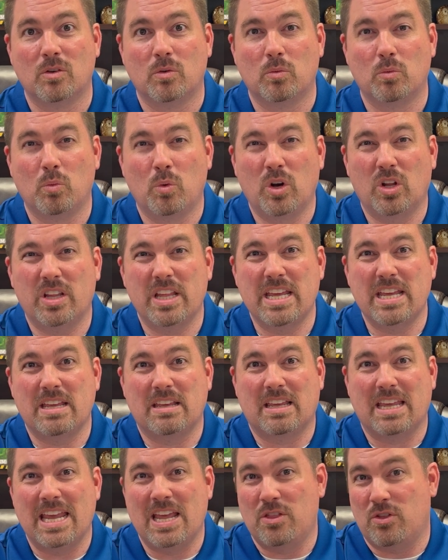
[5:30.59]

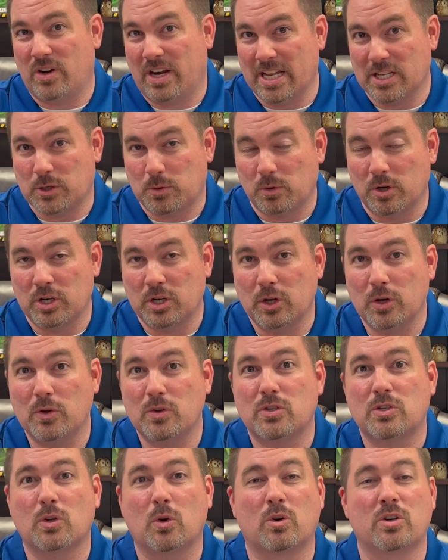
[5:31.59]
really either gets
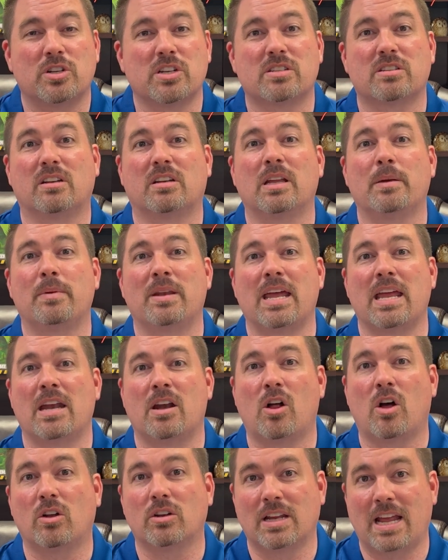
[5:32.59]
reduced or just eliminated
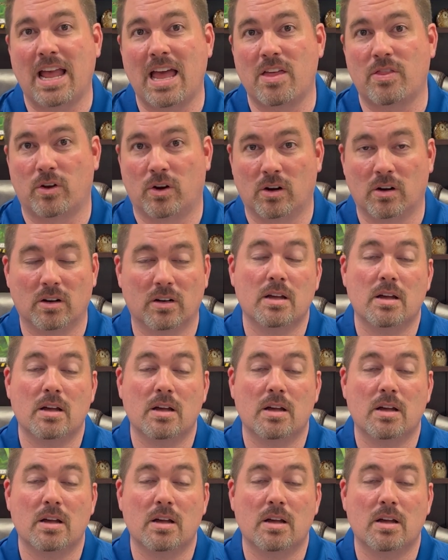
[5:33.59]
altogether.